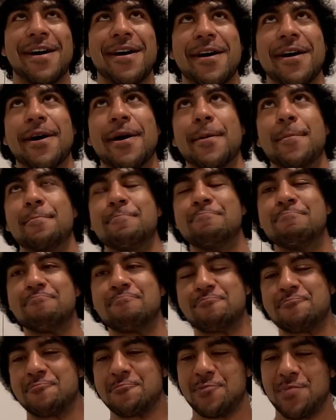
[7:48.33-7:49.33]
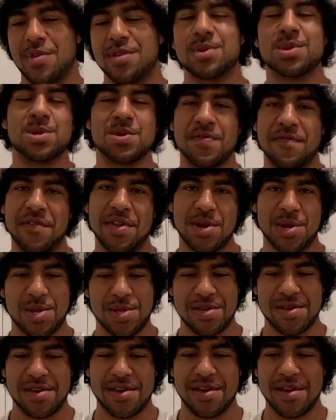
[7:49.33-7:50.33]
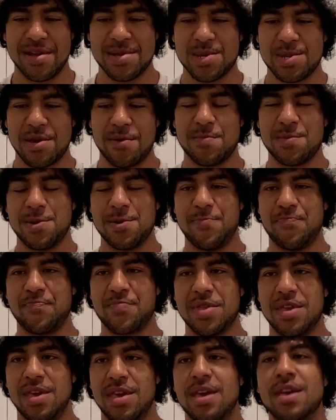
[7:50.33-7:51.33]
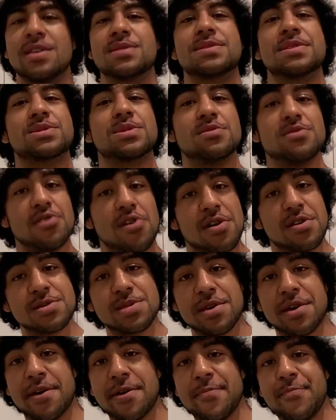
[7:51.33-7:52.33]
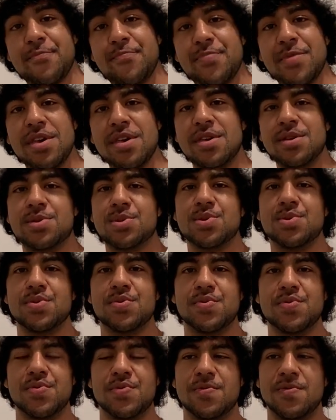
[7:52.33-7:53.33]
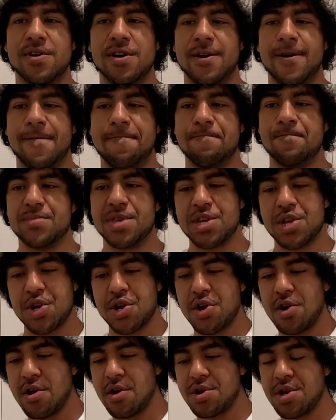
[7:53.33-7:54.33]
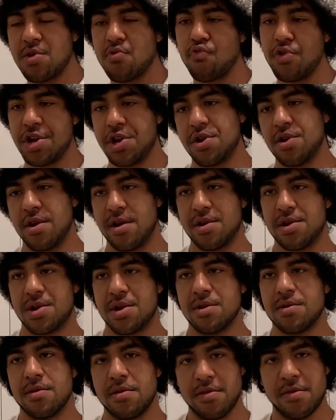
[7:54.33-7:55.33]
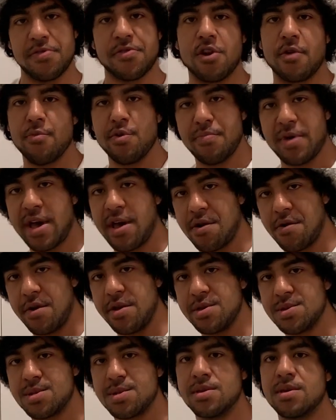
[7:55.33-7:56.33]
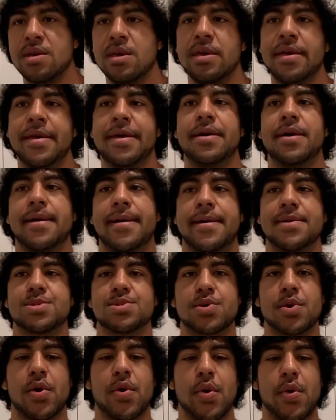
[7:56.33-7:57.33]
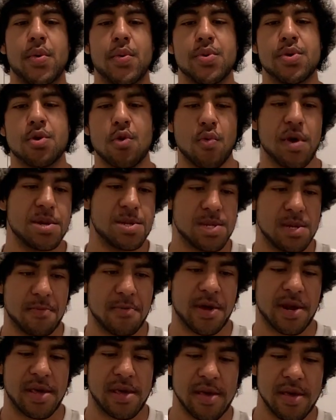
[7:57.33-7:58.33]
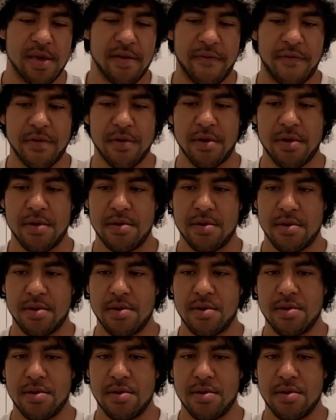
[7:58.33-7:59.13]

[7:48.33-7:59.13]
Let's just finish the concept. It takes a long time to discharge and recharge thermal batteries. So you're wasting money if you're